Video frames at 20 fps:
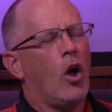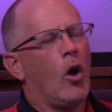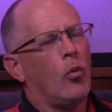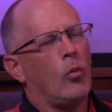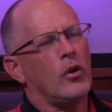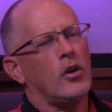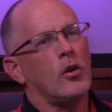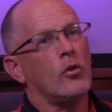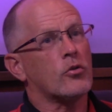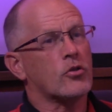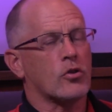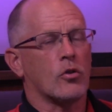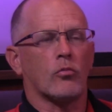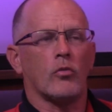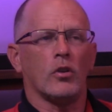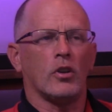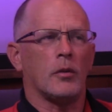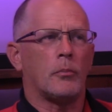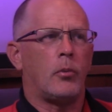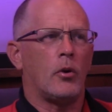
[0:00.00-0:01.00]
we used to
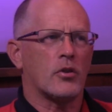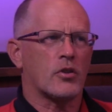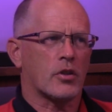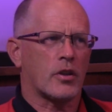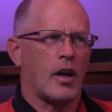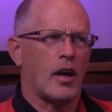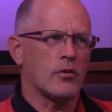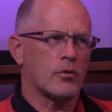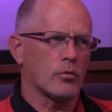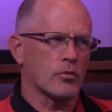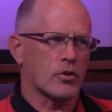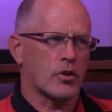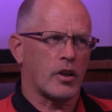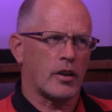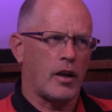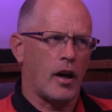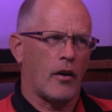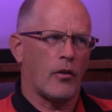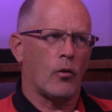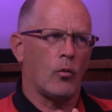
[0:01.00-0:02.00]
really put schedules
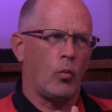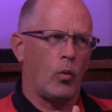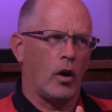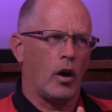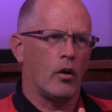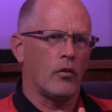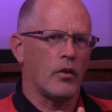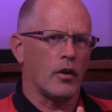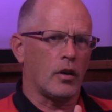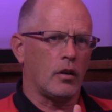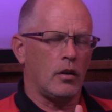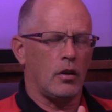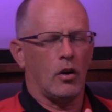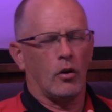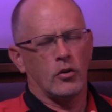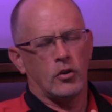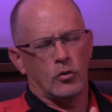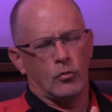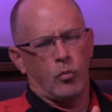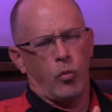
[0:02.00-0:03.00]
together where
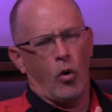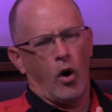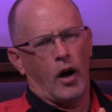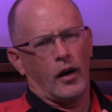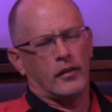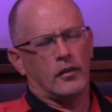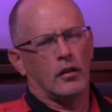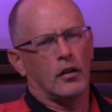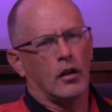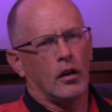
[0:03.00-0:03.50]
you'd want